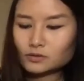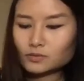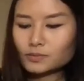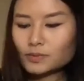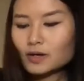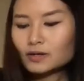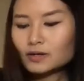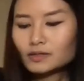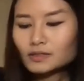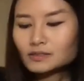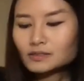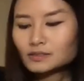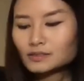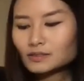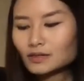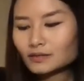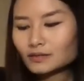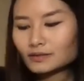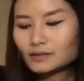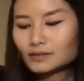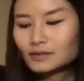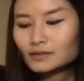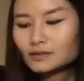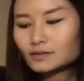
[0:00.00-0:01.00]
honest, I
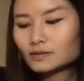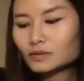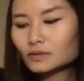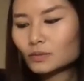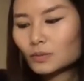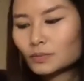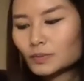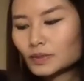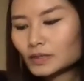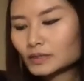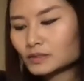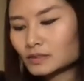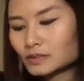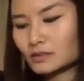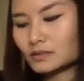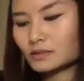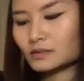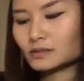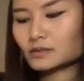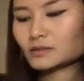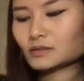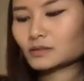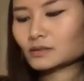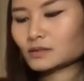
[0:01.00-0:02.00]
think the mix is
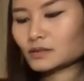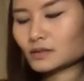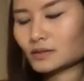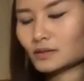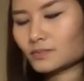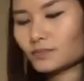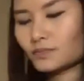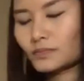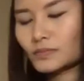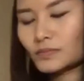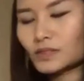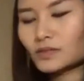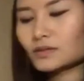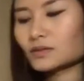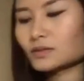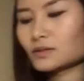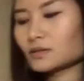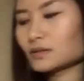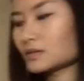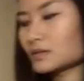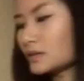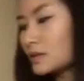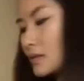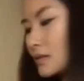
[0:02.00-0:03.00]
um, the
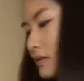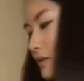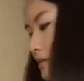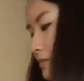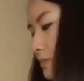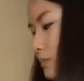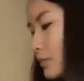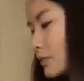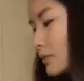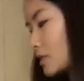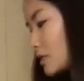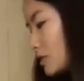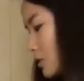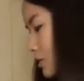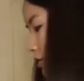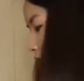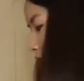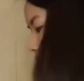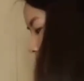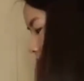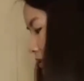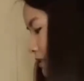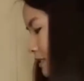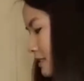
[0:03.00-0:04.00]
the procedure
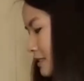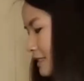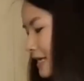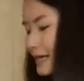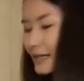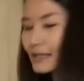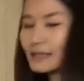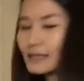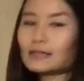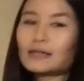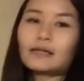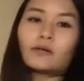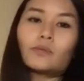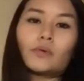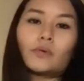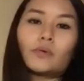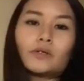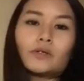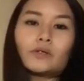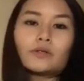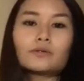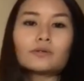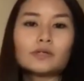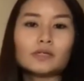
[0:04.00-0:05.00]
is exactly like me
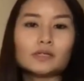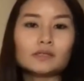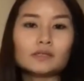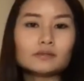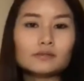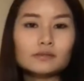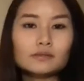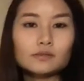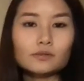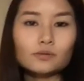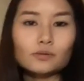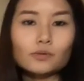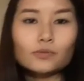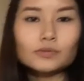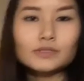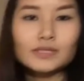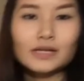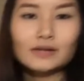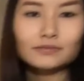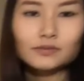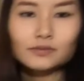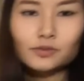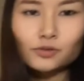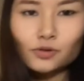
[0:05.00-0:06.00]
cooking. So you always have to
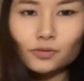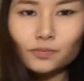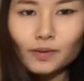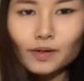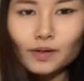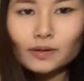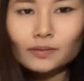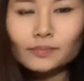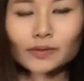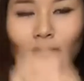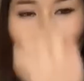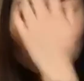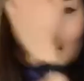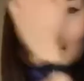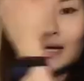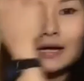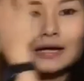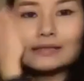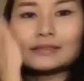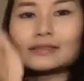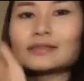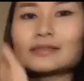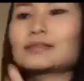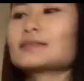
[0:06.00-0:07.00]
chop up, and
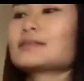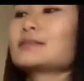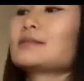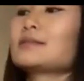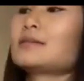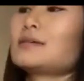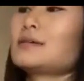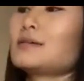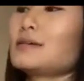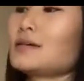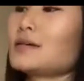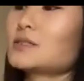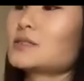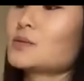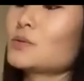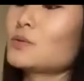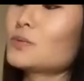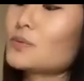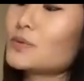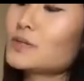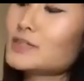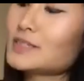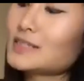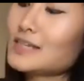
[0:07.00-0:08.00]
then it's
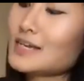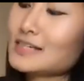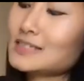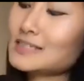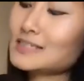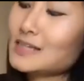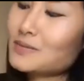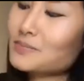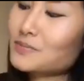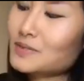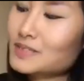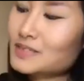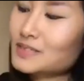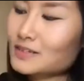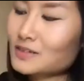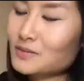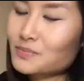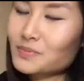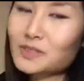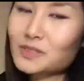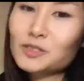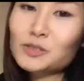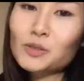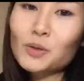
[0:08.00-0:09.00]
always next step
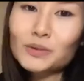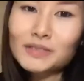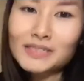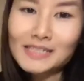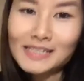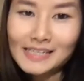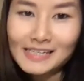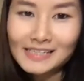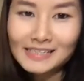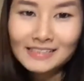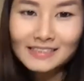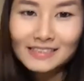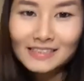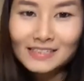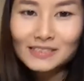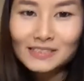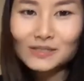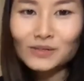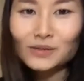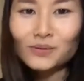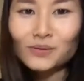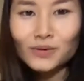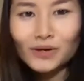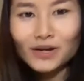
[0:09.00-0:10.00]
is saute.
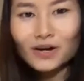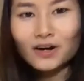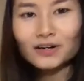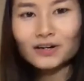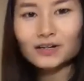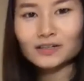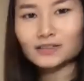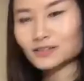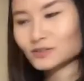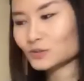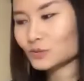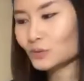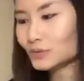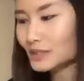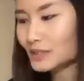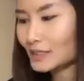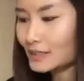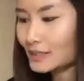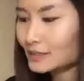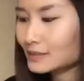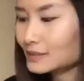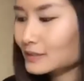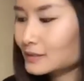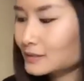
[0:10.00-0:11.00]
So we are gonna saute
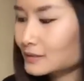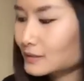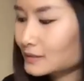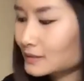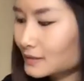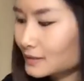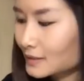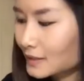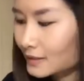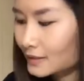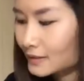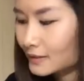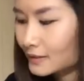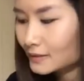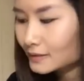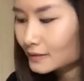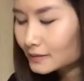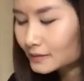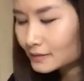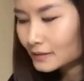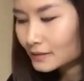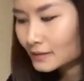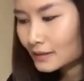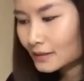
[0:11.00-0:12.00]
the, the onion.
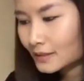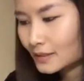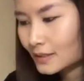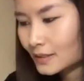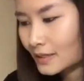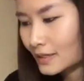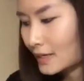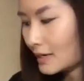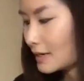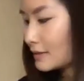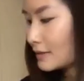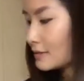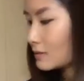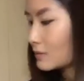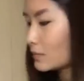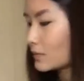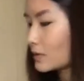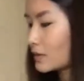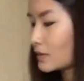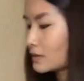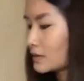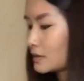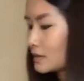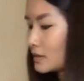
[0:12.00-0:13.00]
Uh, we're
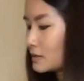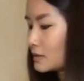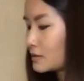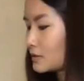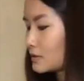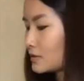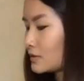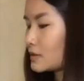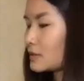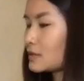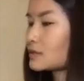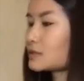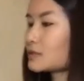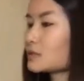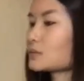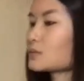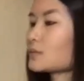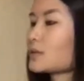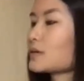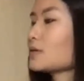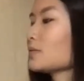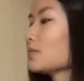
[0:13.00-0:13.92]
gonna insert this as well.